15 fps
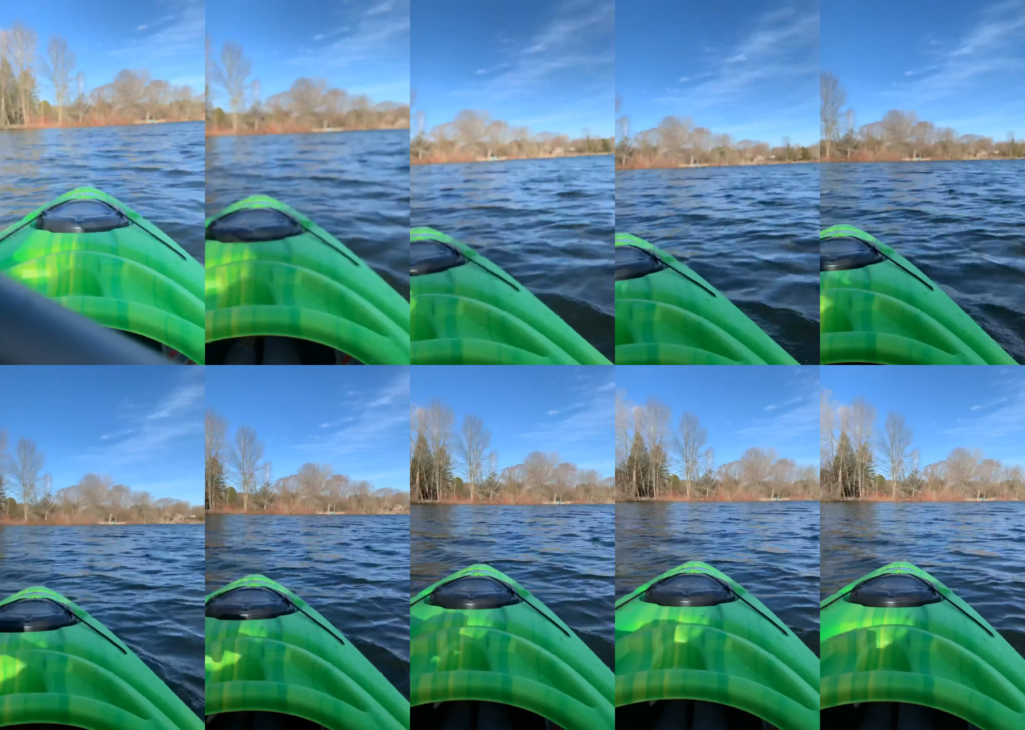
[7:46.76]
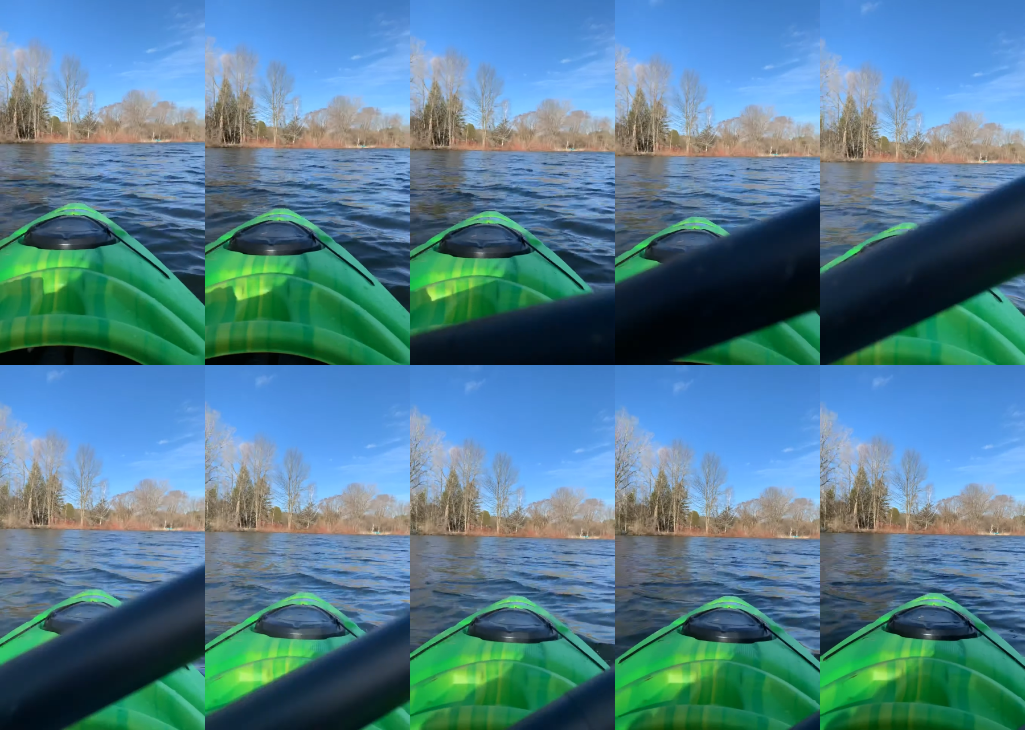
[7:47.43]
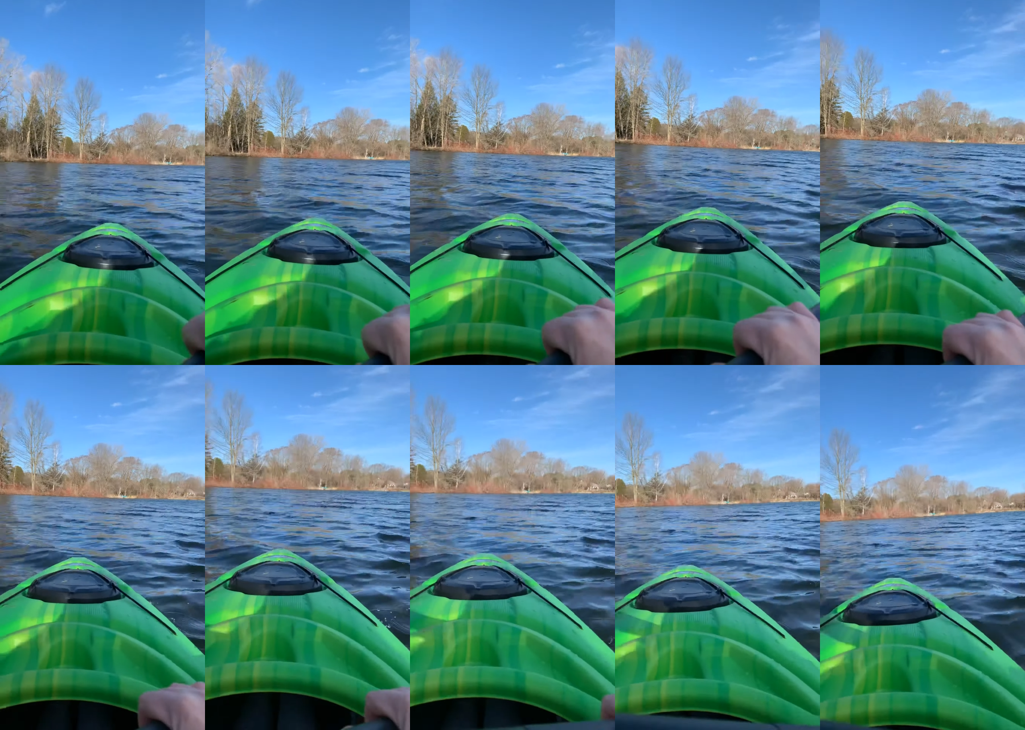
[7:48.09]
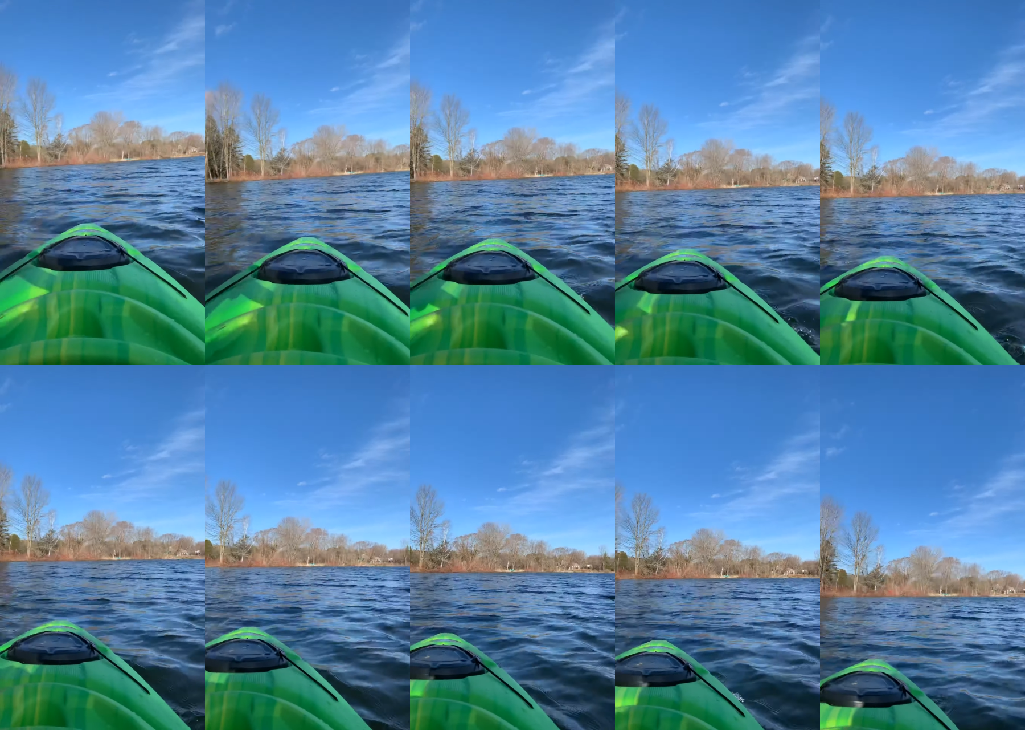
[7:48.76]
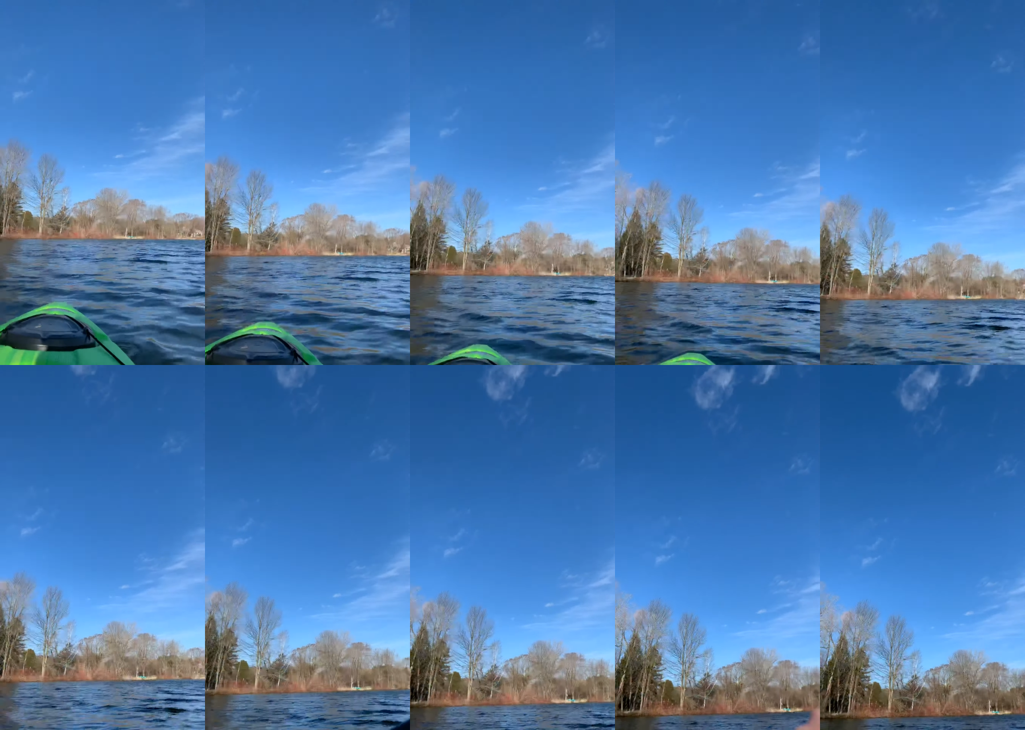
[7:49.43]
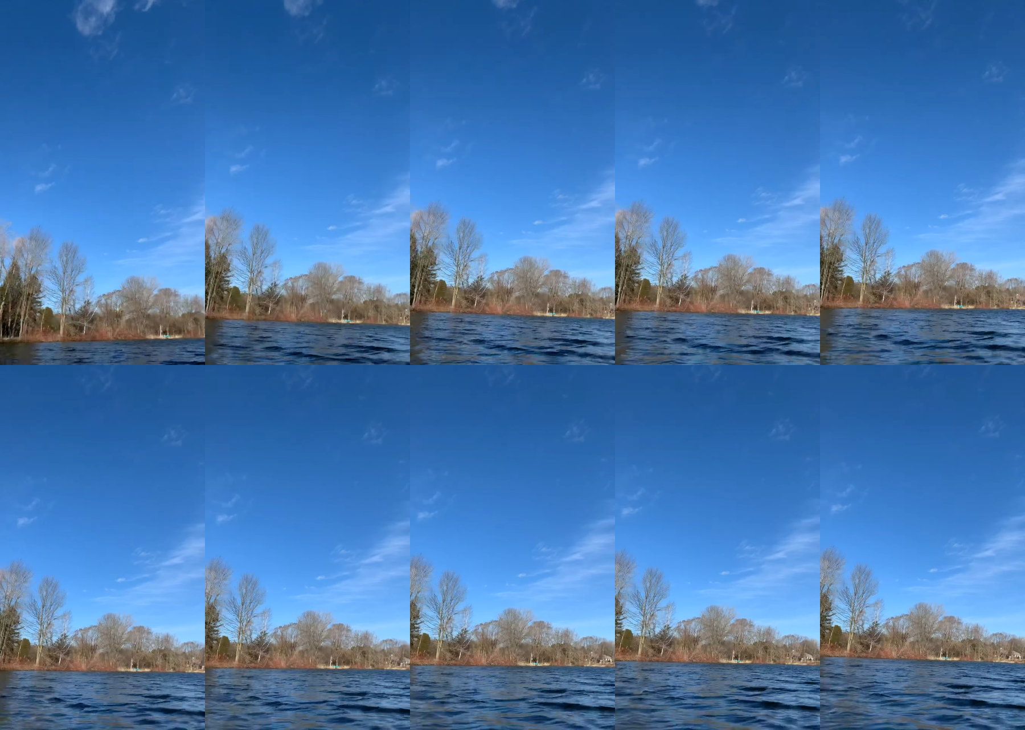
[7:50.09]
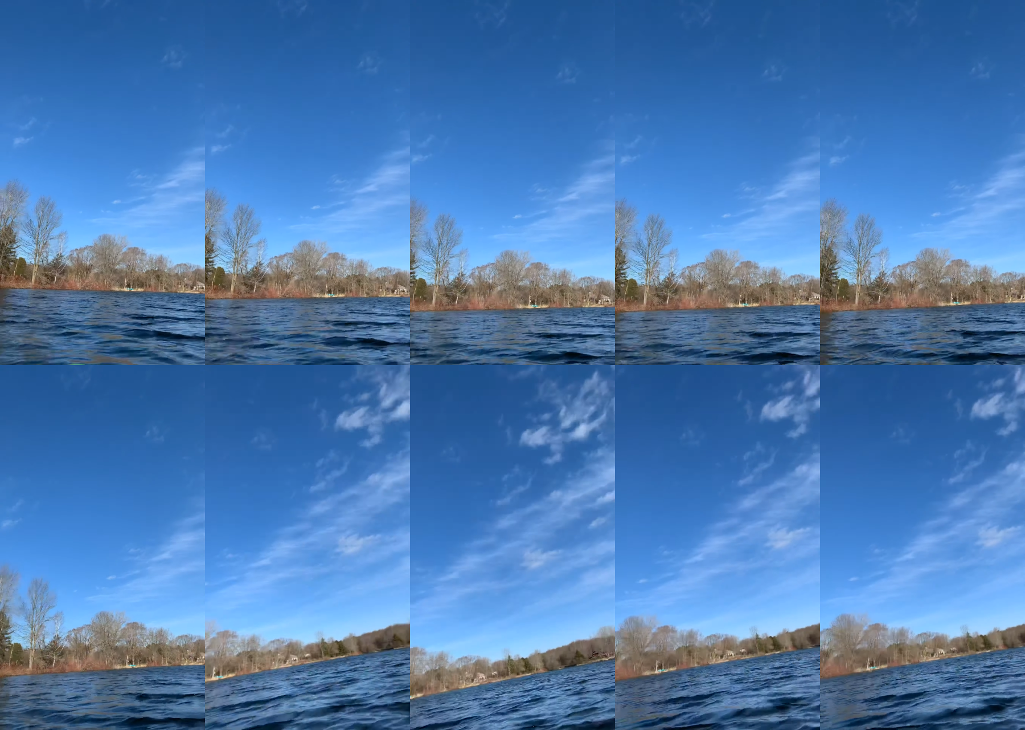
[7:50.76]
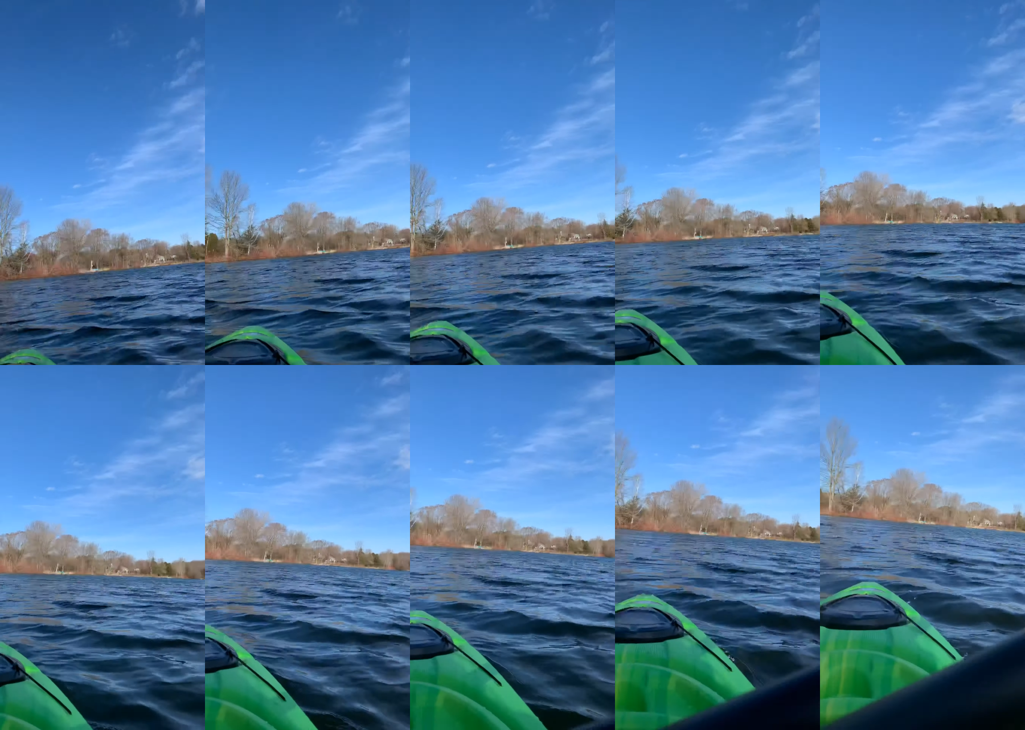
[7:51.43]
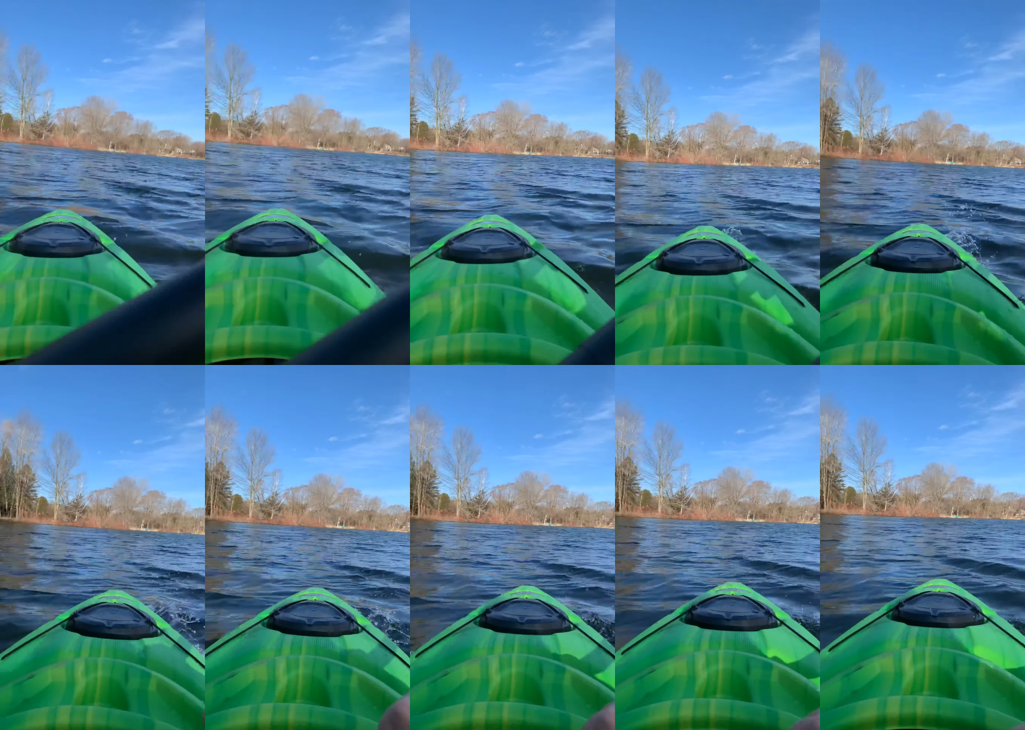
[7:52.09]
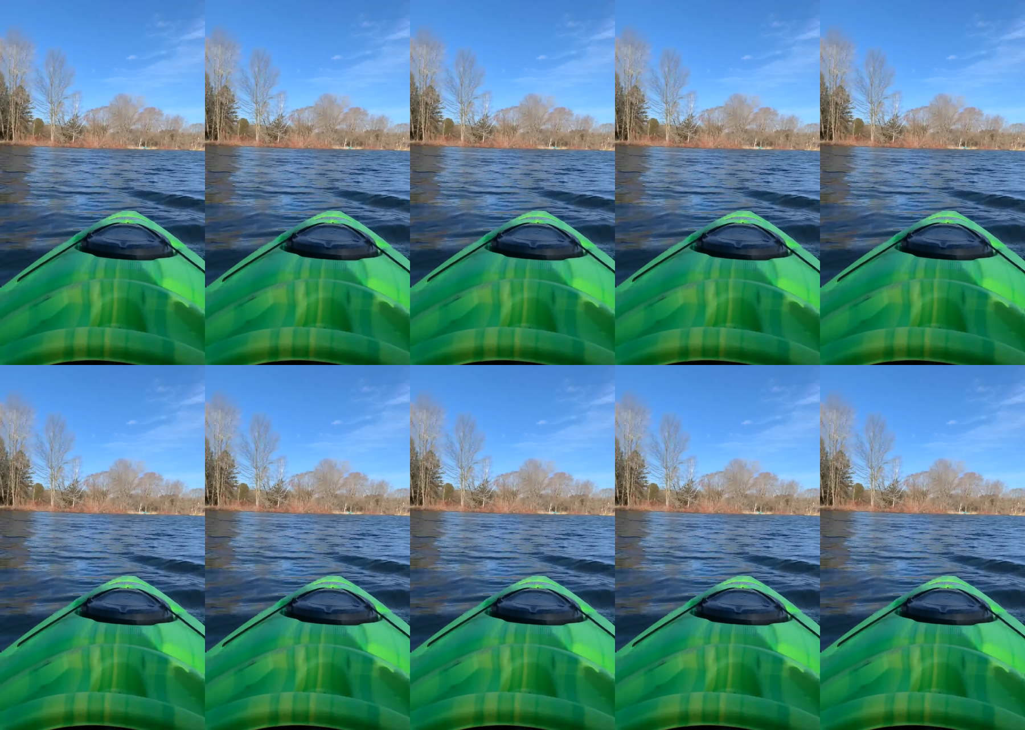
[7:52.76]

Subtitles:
[unreadable: no face in view]